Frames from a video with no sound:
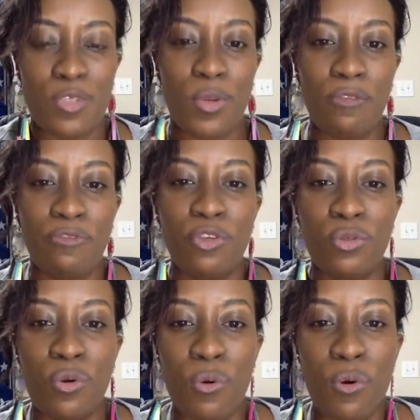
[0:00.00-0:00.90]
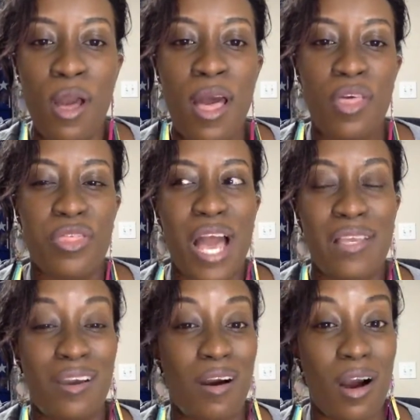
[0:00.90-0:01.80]
So if you know
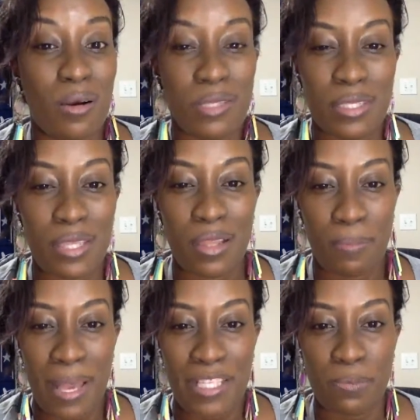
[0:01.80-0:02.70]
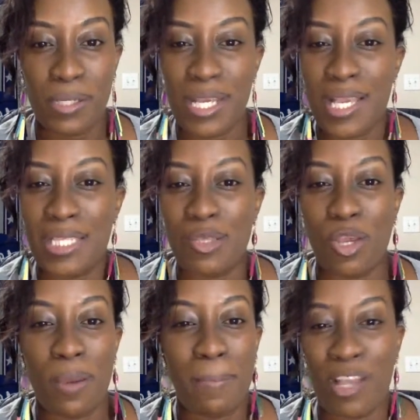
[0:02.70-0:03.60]
that your house is not the best place
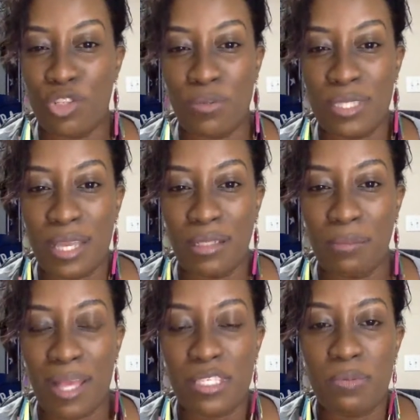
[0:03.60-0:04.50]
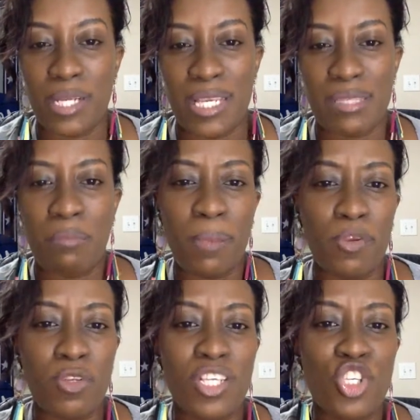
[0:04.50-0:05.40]
or your bedroom is not the best place,
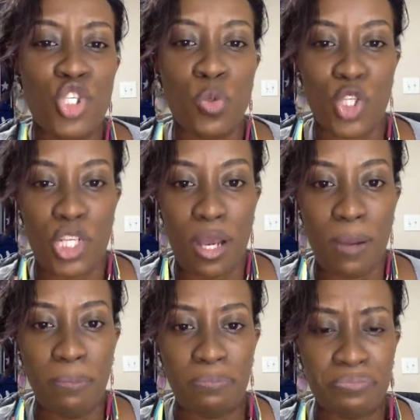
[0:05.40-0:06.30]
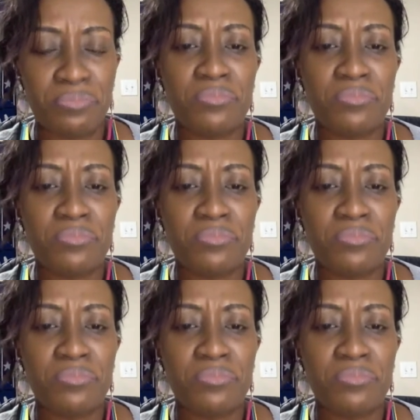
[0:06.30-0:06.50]
maybe you need to switch it up